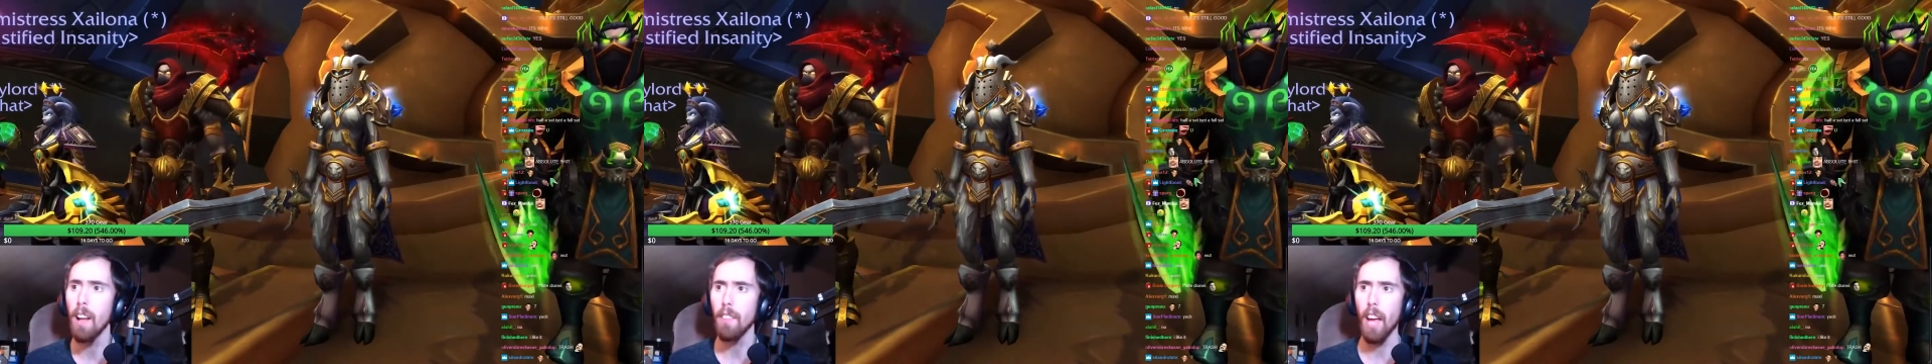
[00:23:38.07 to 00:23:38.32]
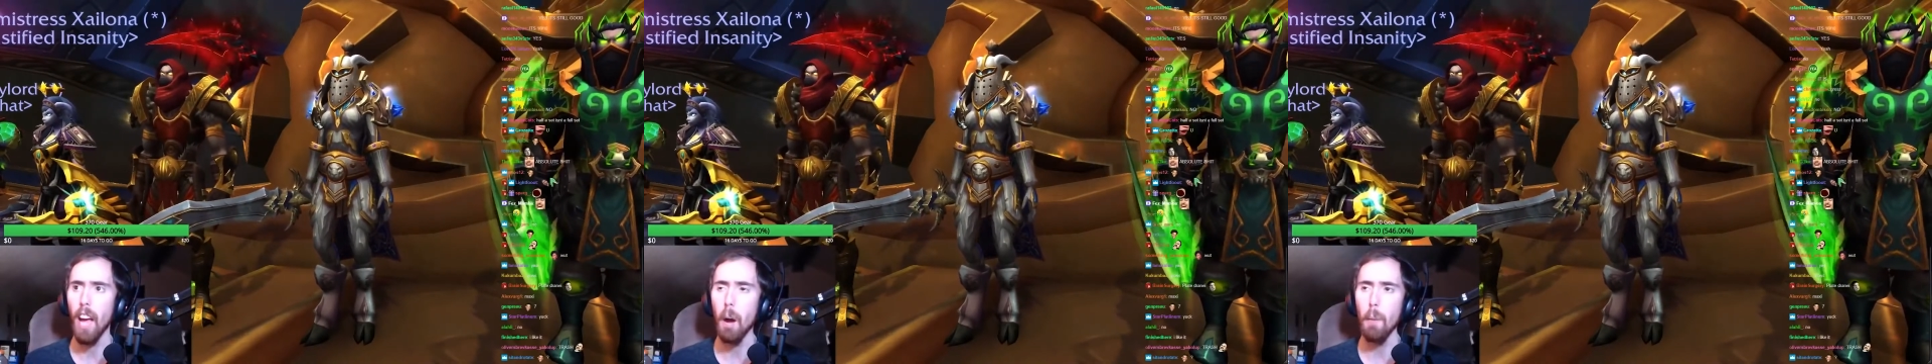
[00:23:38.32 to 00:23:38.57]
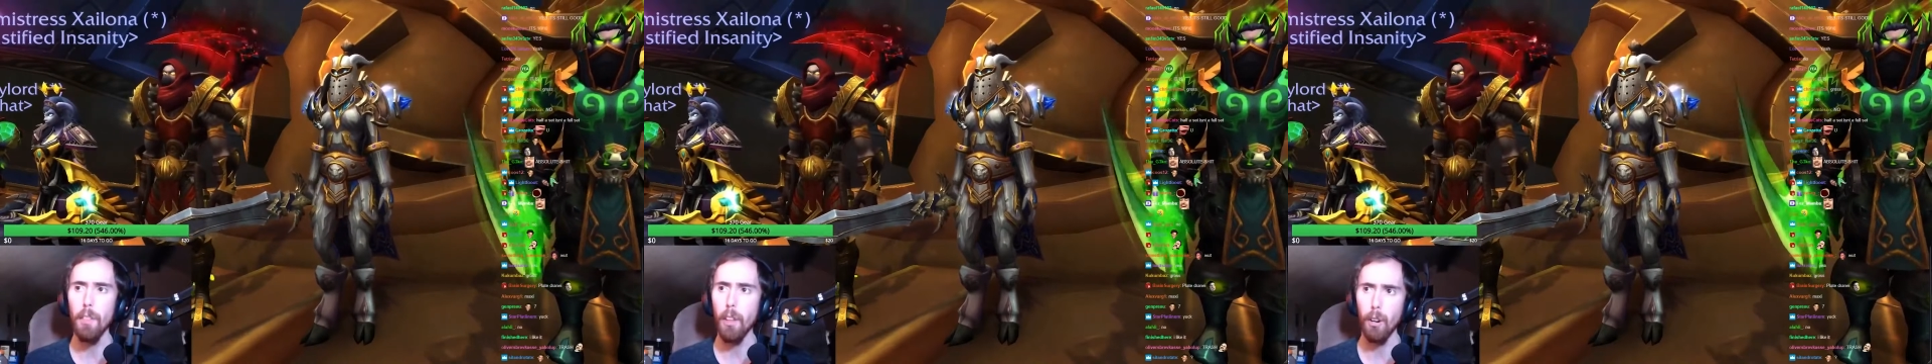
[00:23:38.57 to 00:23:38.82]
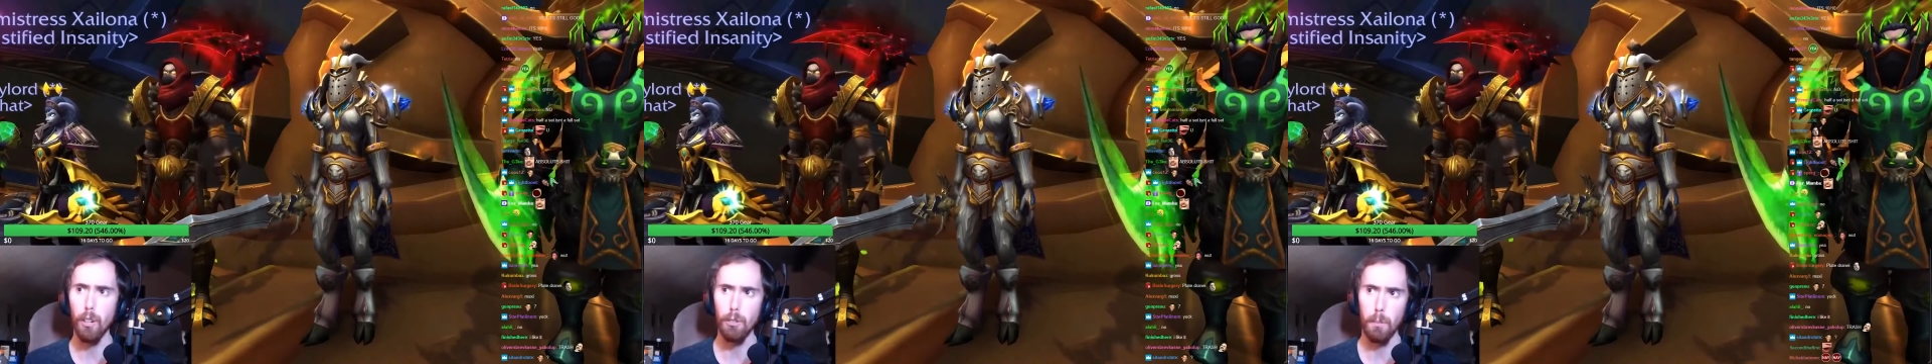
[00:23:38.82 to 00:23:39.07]
The helmet
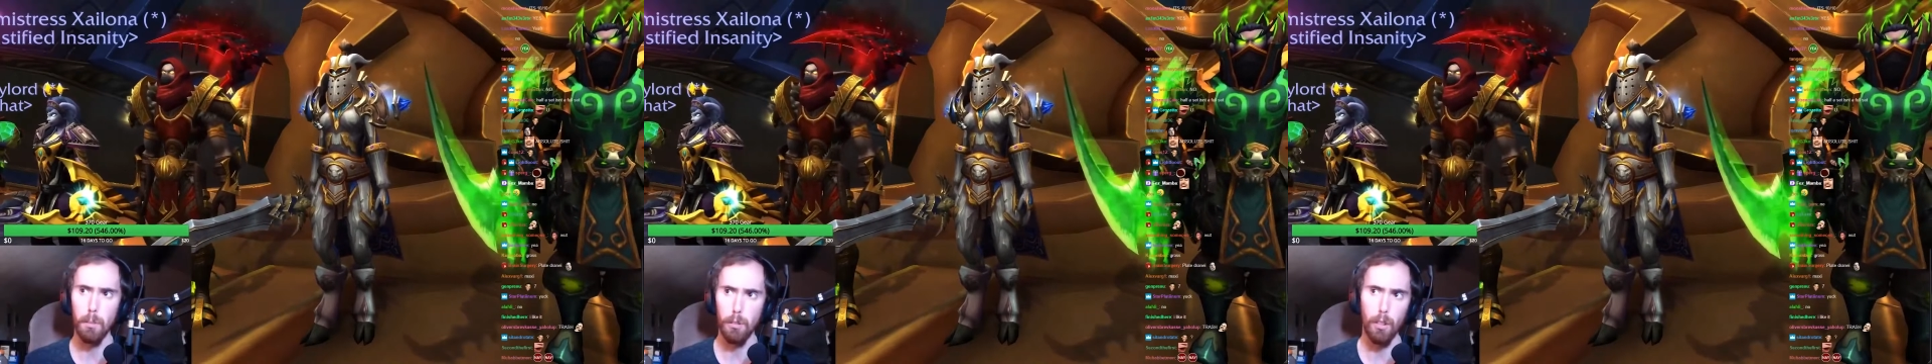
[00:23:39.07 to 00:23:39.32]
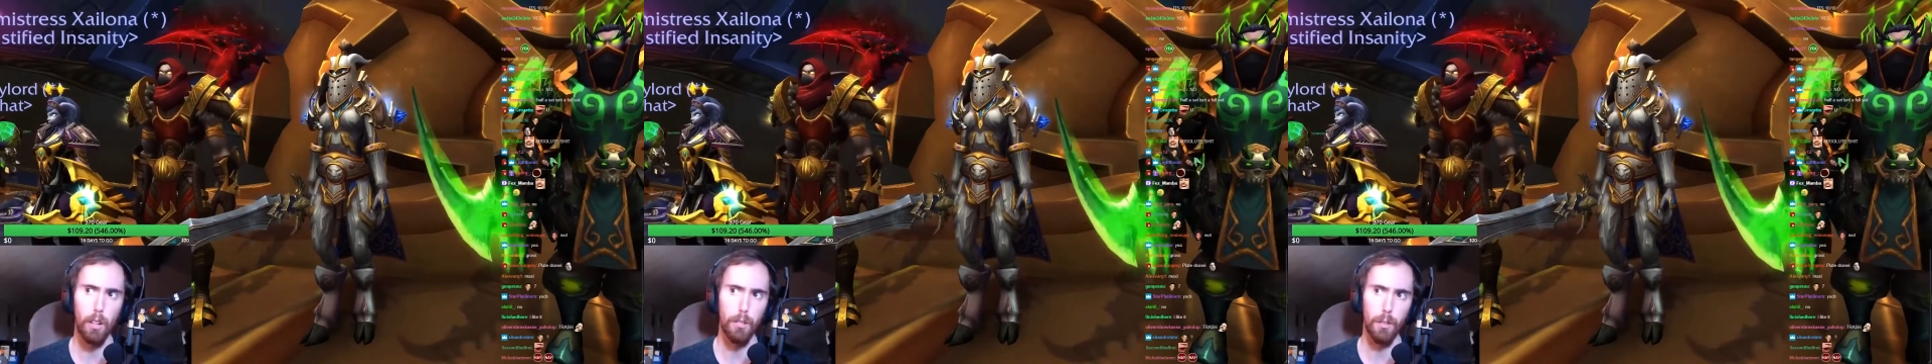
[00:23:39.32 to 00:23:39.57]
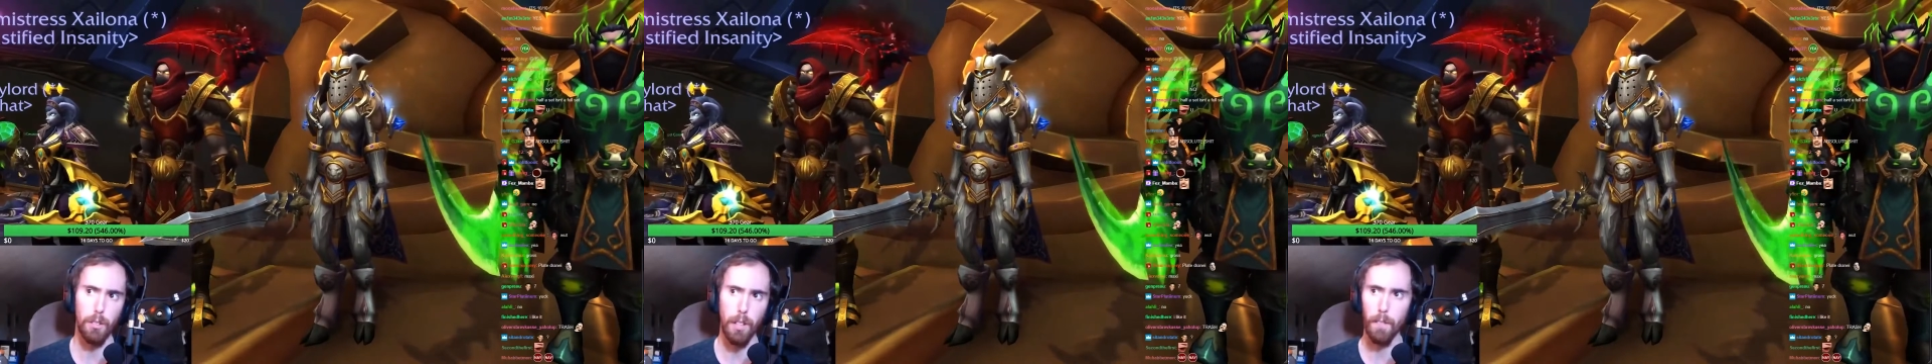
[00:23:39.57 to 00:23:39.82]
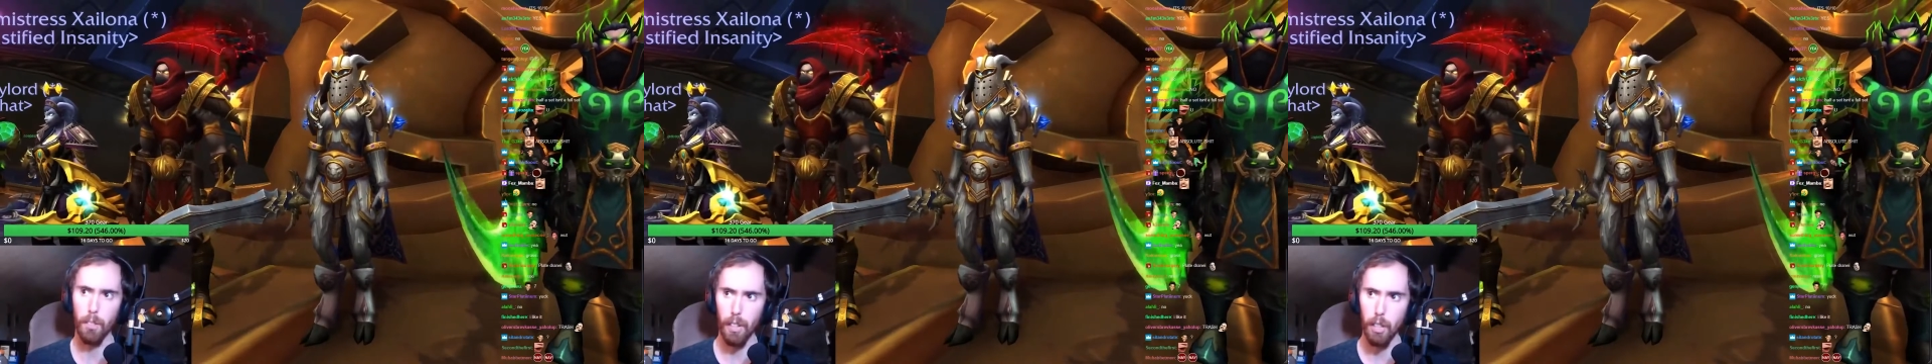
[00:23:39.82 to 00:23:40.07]
there is from just also the
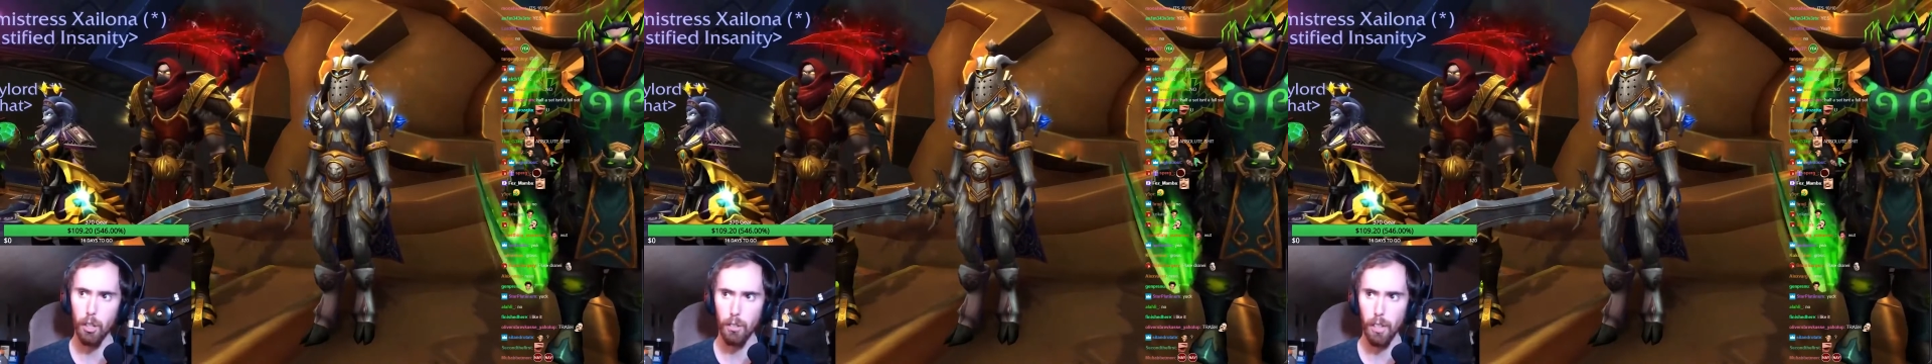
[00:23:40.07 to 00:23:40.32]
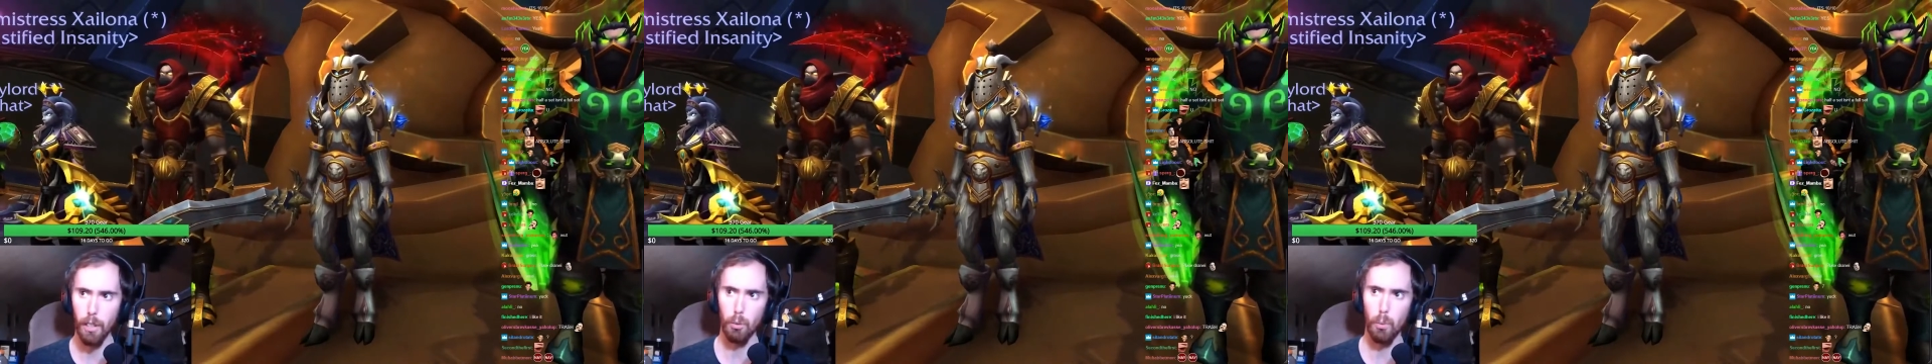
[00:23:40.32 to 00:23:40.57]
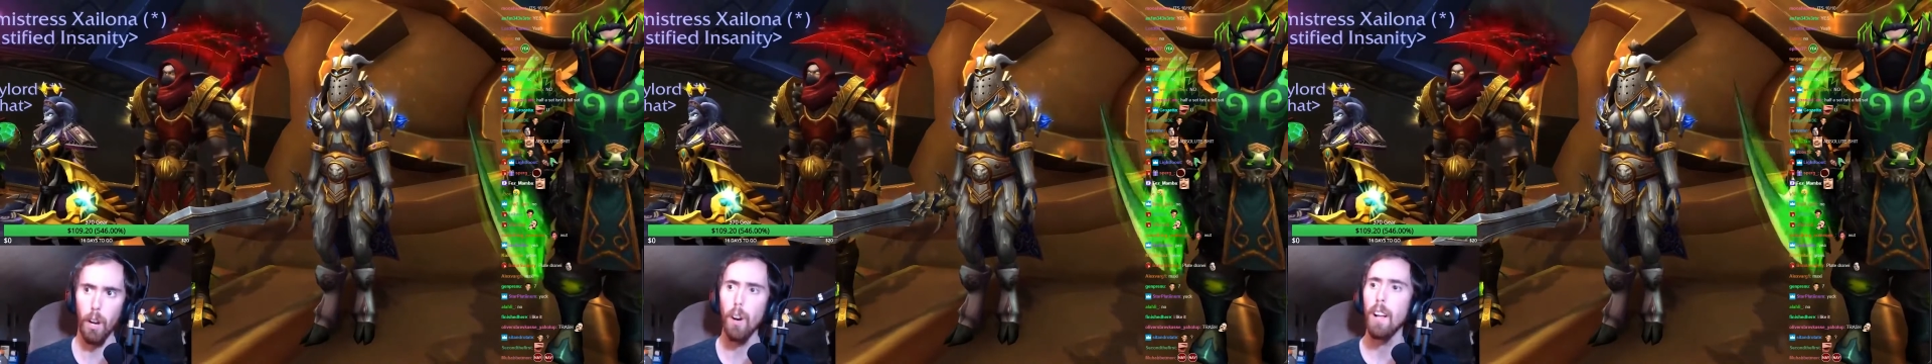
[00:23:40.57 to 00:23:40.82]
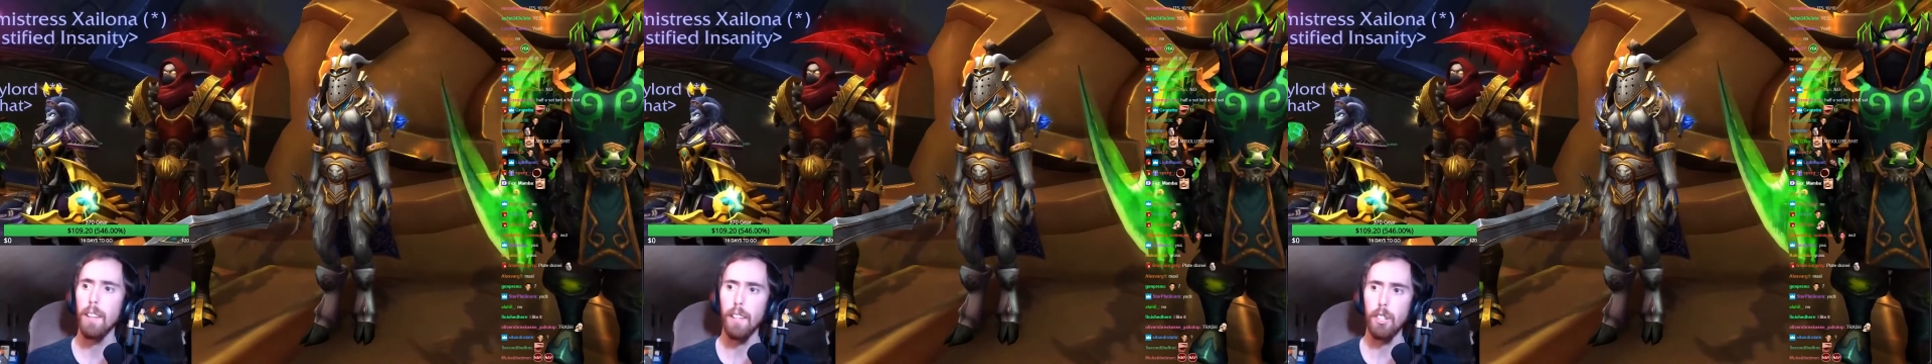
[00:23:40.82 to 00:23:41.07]
7th Legion set as well.